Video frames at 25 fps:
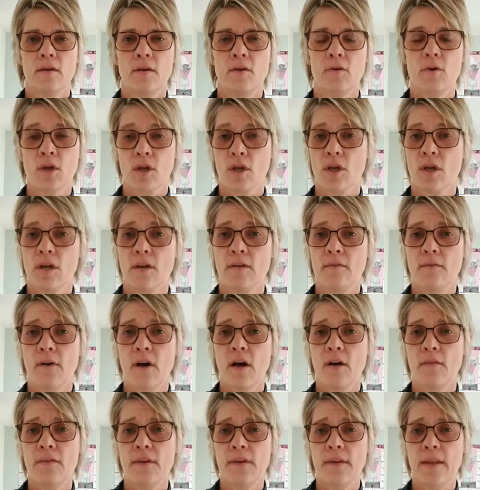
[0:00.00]
You could get
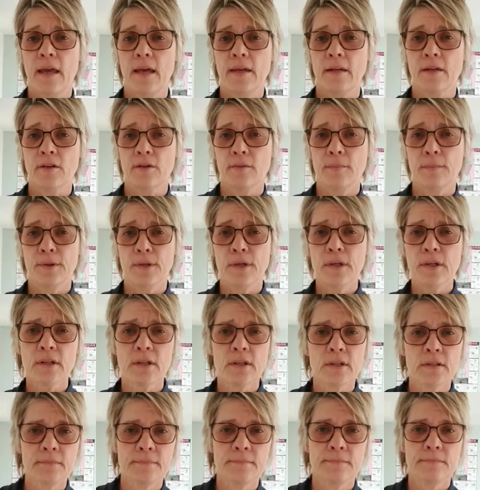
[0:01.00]
involved in that good
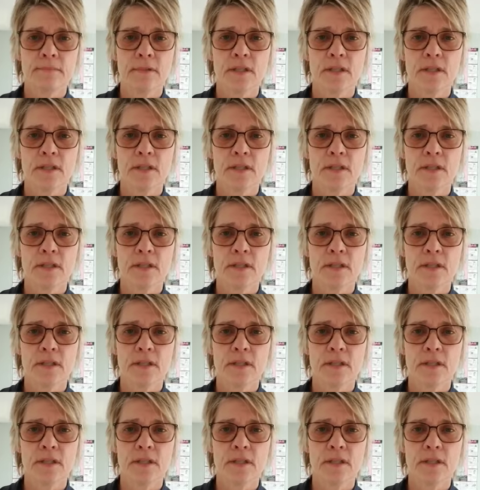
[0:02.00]
book,